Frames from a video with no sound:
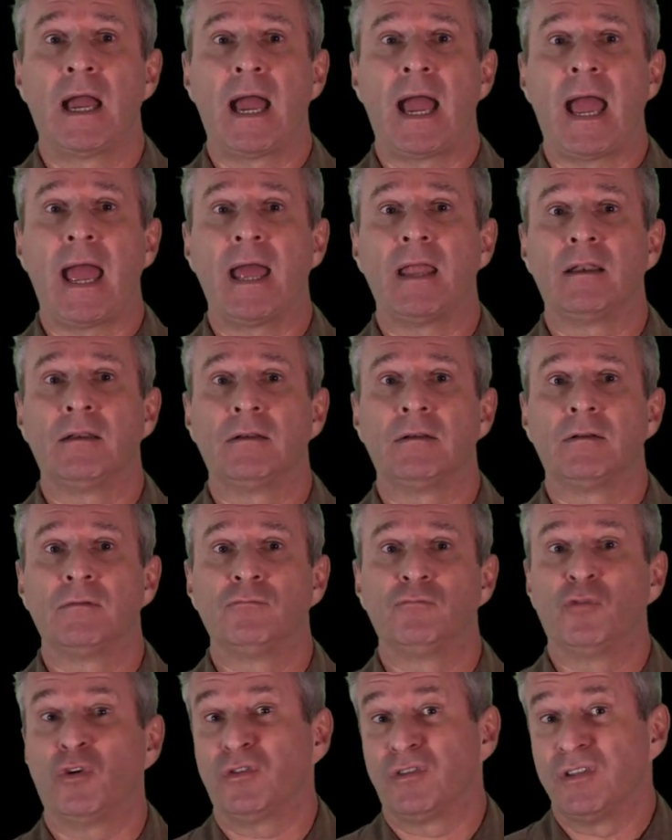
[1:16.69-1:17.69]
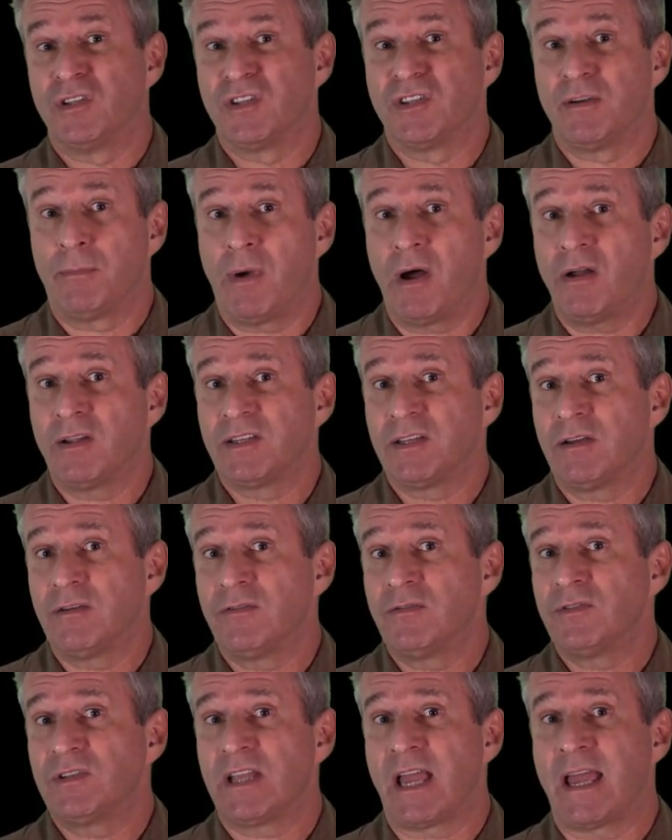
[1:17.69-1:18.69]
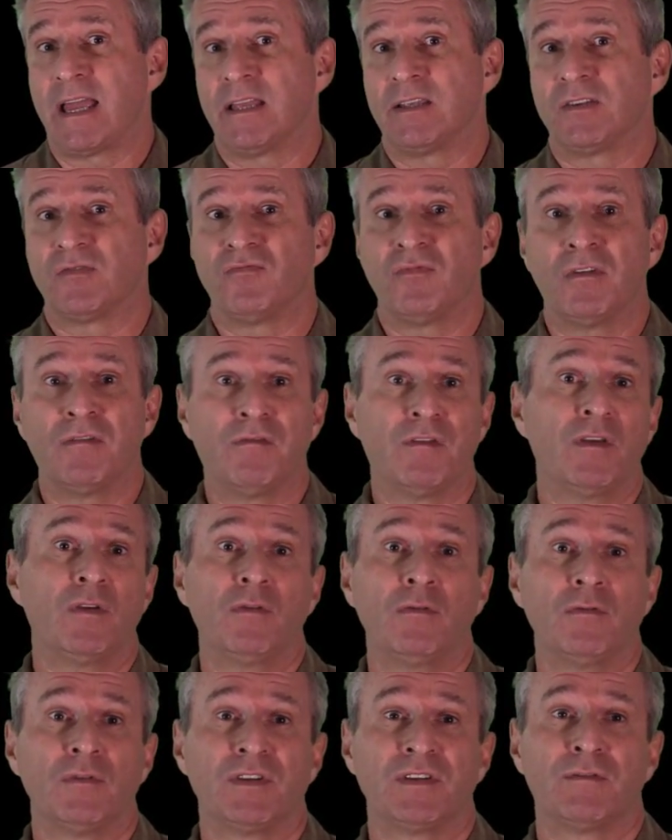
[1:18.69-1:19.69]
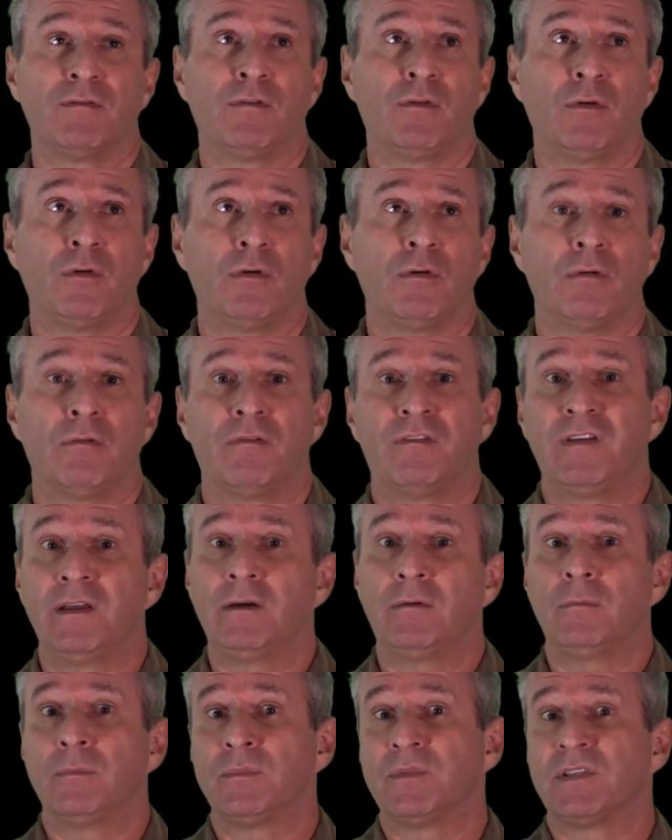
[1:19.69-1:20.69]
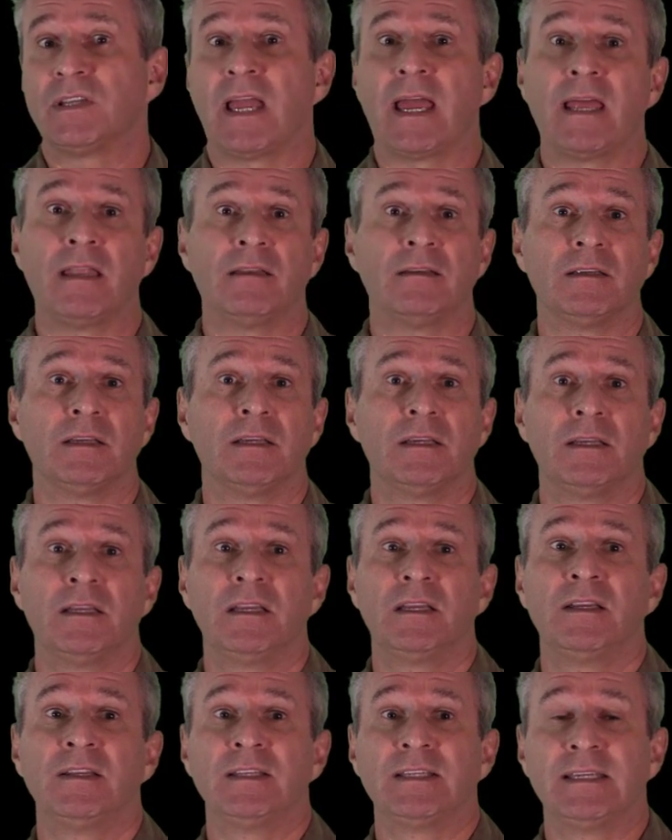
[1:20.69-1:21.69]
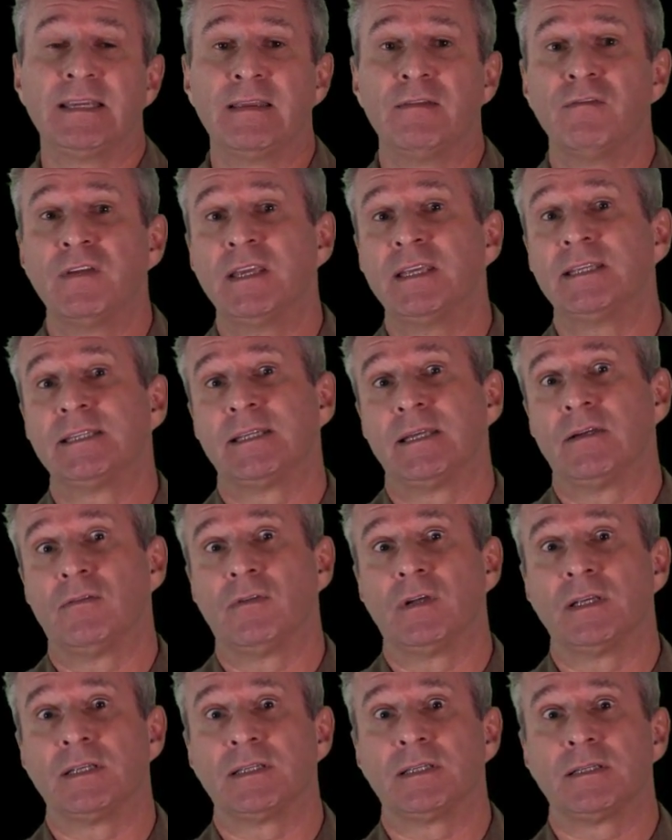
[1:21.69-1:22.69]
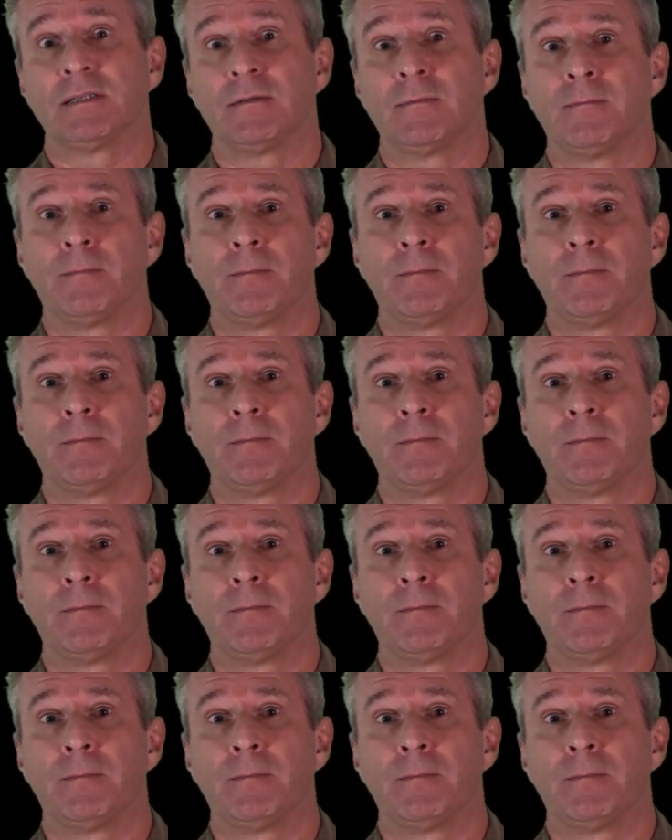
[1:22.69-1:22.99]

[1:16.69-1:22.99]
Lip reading: And Rotten Tomatoes has reviews for films and TV series.